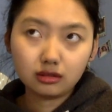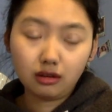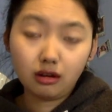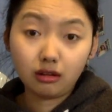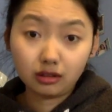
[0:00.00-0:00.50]

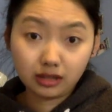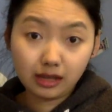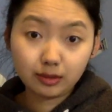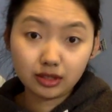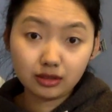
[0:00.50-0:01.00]
all the
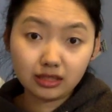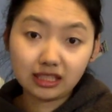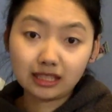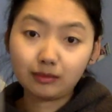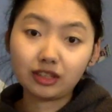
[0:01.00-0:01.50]
episodes
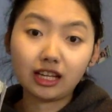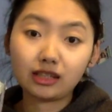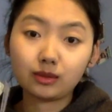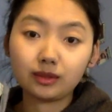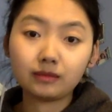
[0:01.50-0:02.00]
except the
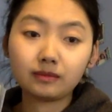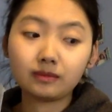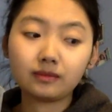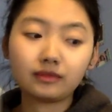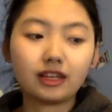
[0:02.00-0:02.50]
last one.
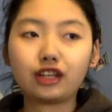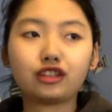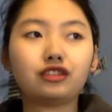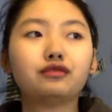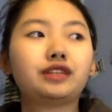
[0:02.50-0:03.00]
I
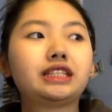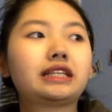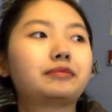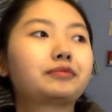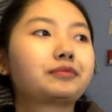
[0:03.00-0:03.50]
couldn't face
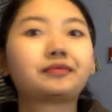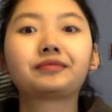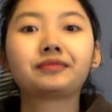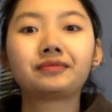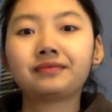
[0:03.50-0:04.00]
it.
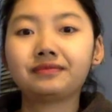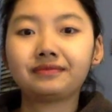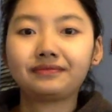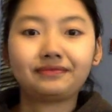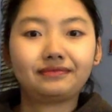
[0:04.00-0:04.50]

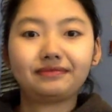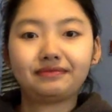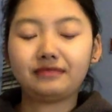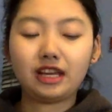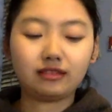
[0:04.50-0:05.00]

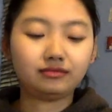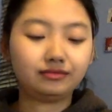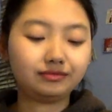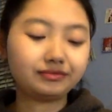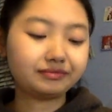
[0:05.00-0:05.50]
No.
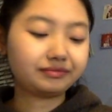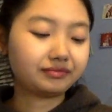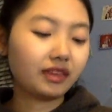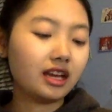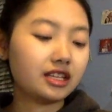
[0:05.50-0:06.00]

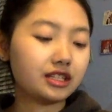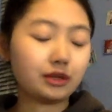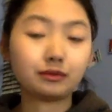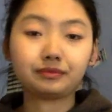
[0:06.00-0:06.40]
So,